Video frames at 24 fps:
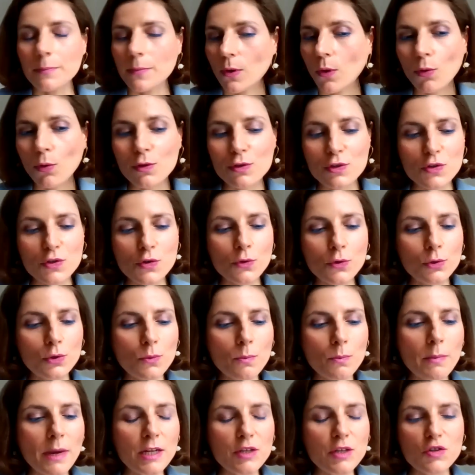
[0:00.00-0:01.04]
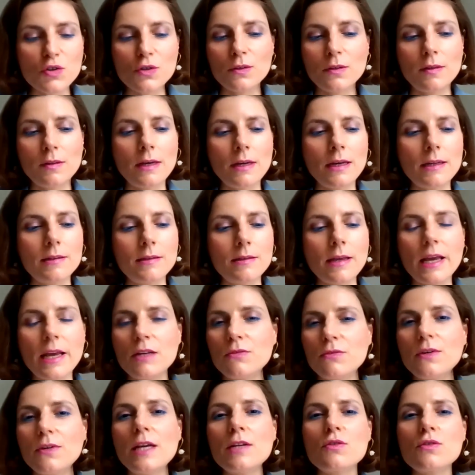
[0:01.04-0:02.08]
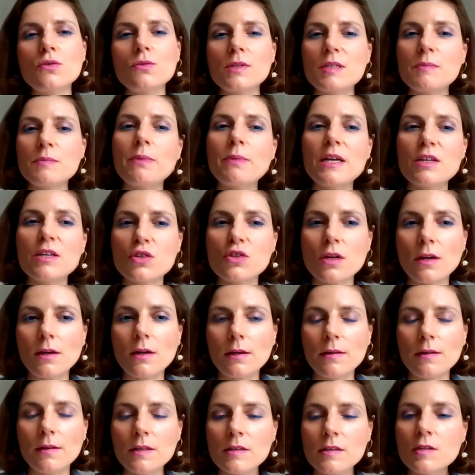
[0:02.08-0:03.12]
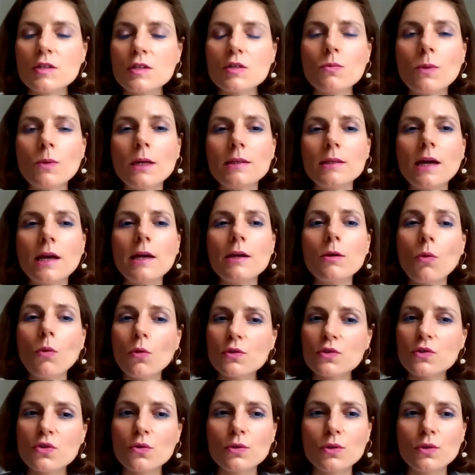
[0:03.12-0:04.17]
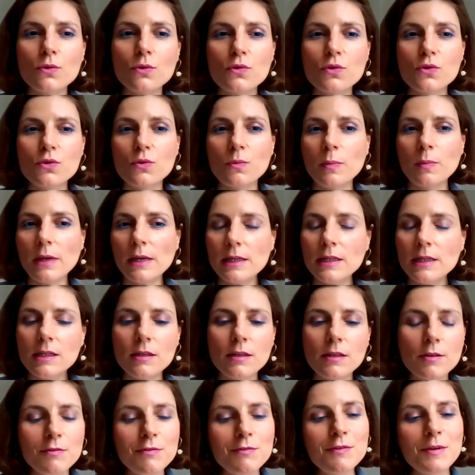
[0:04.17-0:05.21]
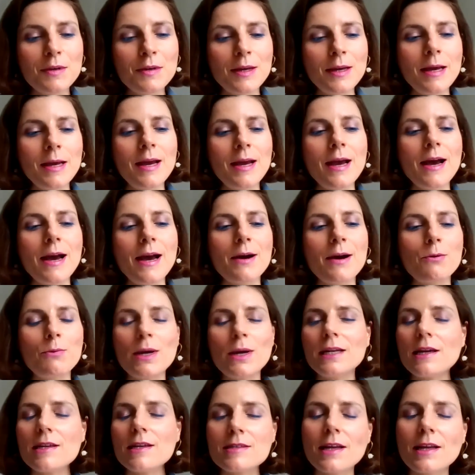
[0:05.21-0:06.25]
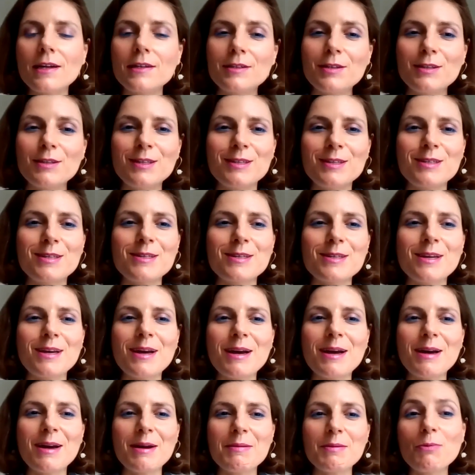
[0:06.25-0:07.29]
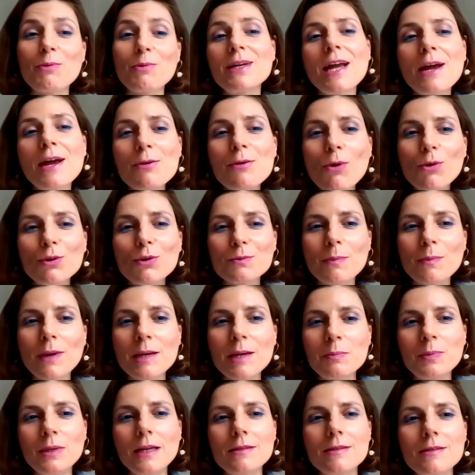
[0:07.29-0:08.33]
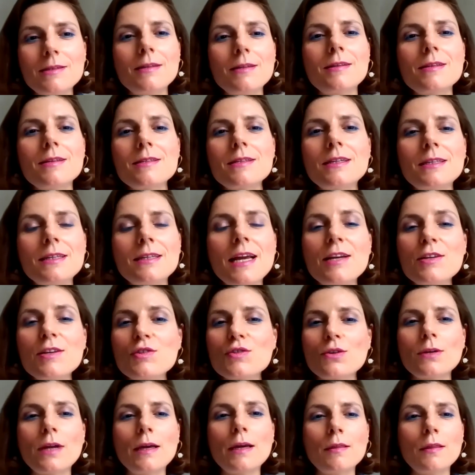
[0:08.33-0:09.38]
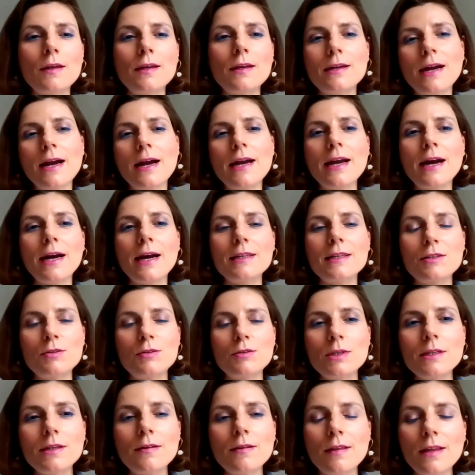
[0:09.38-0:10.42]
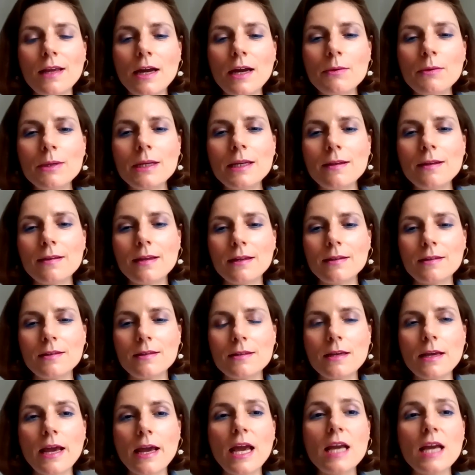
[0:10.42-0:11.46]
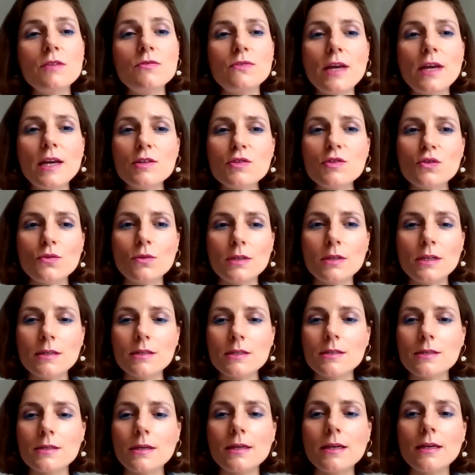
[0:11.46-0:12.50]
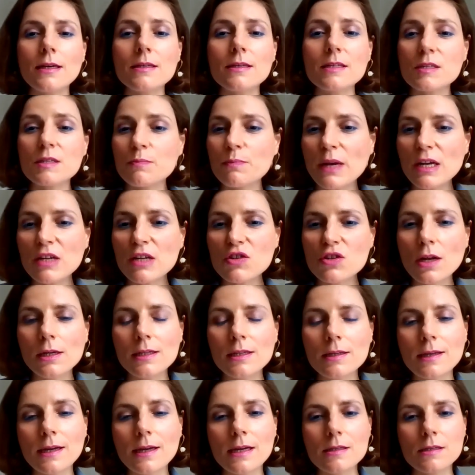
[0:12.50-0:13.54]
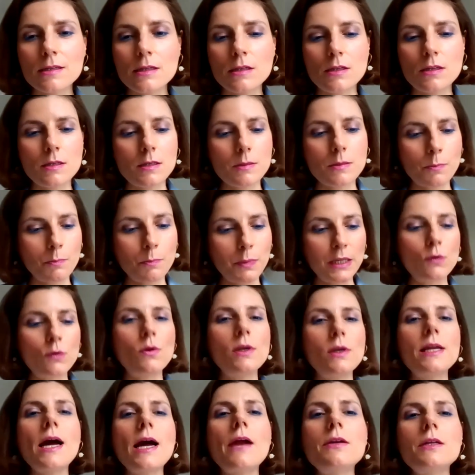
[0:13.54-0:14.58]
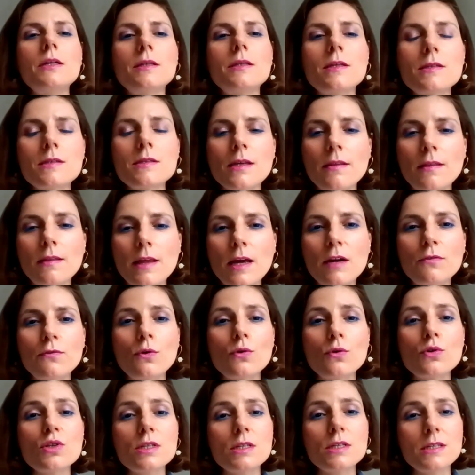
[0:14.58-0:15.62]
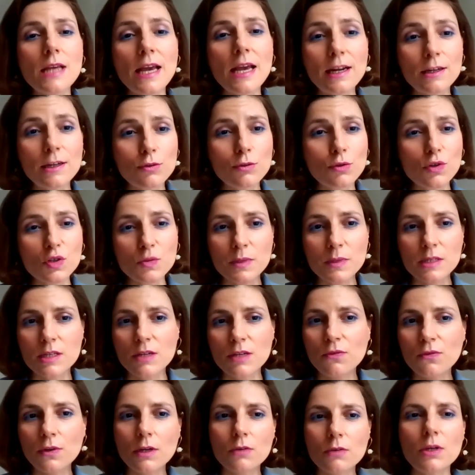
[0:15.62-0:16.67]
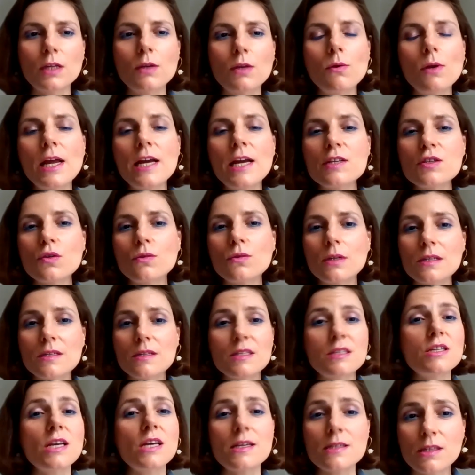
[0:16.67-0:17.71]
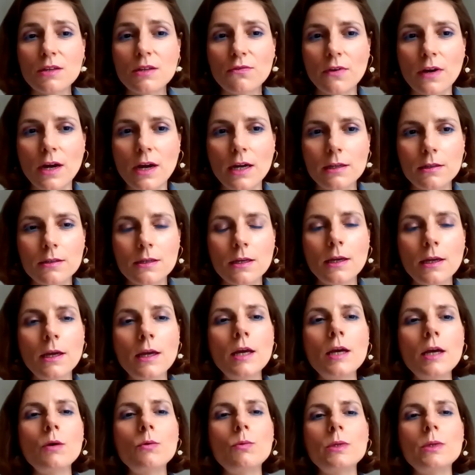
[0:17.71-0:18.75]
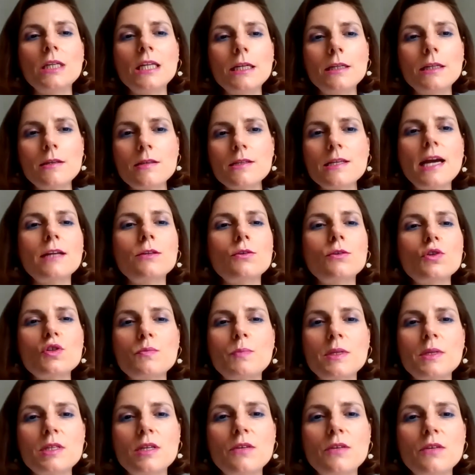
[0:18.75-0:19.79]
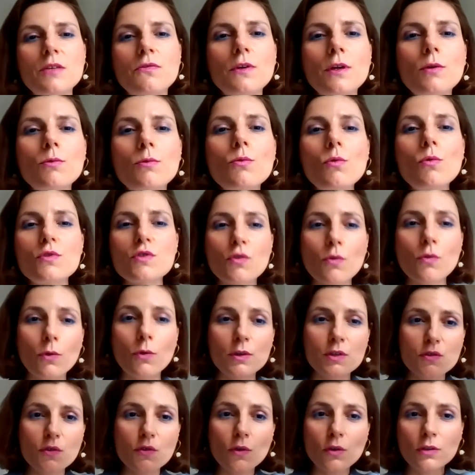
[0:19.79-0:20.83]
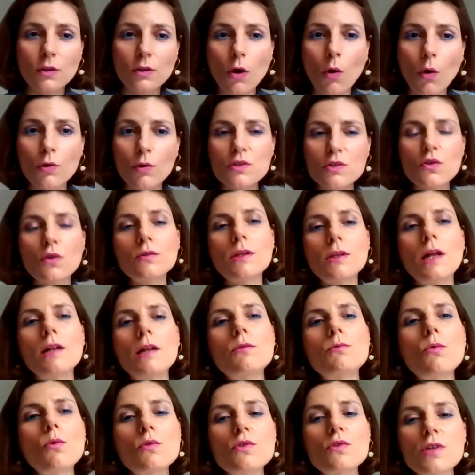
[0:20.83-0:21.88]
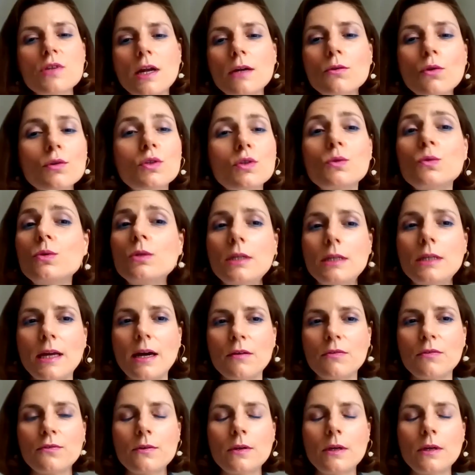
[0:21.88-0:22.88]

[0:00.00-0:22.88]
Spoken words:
Also, you mentioned that aviation is special. This is what I also used to believe when I started, when I wrote my PhD dissertation. I think I had written therein that aviation is special, it has its peculiarities, and therefore sector-specific regulation is justified. We need sector-specific rules. Horizontal rules are not good enough.